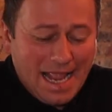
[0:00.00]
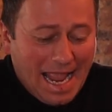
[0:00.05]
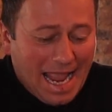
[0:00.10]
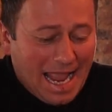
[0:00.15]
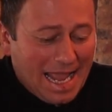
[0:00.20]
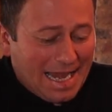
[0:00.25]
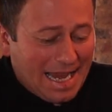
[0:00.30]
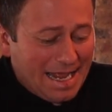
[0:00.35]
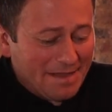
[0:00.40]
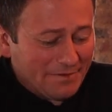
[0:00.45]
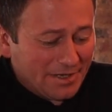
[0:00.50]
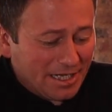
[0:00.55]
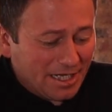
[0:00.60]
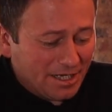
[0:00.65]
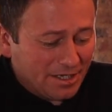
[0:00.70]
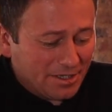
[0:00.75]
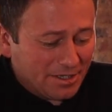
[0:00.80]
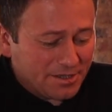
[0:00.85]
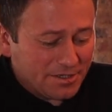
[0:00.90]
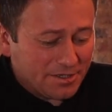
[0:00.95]
and having a
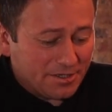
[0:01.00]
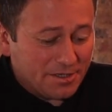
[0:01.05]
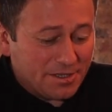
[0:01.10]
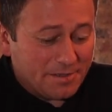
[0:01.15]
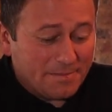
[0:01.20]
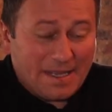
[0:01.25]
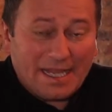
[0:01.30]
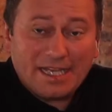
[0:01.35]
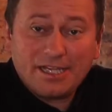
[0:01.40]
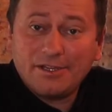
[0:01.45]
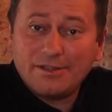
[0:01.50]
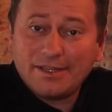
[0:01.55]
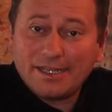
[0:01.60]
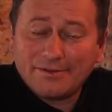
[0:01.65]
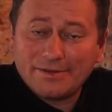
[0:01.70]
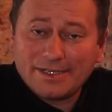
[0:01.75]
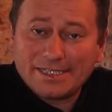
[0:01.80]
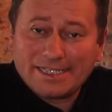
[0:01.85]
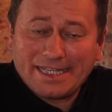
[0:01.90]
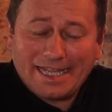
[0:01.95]
look through the menu,
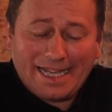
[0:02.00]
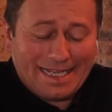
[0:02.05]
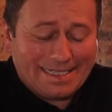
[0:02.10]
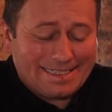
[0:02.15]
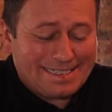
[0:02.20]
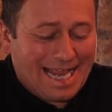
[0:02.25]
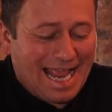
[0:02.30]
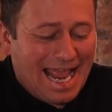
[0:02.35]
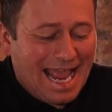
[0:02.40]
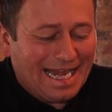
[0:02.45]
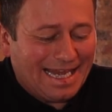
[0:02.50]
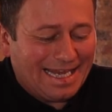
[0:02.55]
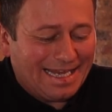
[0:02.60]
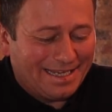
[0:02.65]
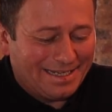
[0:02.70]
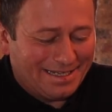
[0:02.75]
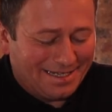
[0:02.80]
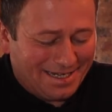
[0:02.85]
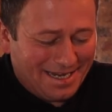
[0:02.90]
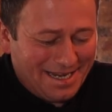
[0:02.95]
there is the
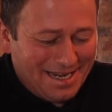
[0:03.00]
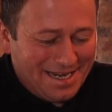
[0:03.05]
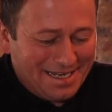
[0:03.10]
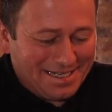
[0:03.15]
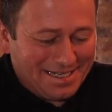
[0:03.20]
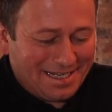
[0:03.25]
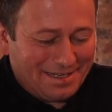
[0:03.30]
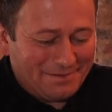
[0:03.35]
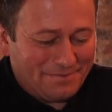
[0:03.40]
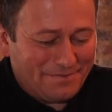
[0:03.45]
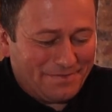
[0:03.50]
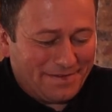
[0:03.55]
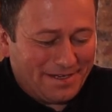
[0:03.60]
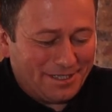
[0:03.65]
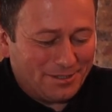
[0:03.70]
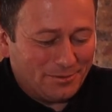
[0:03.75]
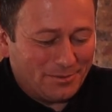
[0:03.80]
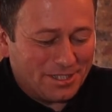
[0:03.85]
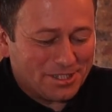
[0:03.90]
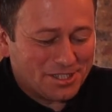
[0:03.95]
Italian
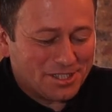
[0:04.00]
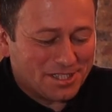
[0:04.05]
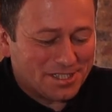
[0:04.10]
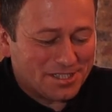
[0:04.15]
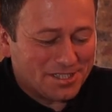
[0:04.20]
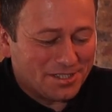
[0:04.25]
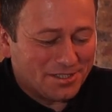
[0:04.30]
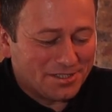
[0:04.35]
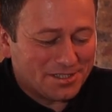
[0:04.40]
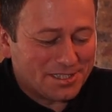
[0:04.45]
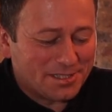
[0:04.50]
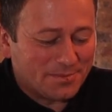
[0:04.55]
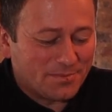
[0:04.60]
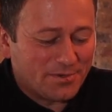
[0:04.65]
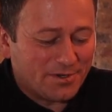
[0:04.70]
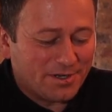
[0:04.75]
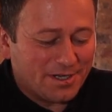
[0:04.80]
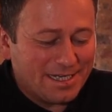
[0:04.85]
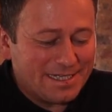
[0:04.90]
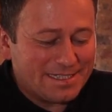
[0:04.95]
feel, which is not
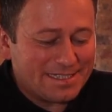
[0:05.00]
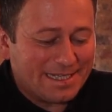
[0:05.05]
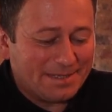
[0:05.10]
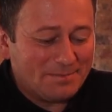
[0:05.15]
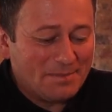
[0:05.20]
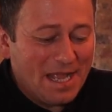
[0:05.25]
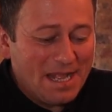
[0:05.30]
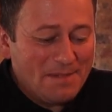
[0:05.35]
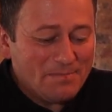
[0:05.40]
surprising.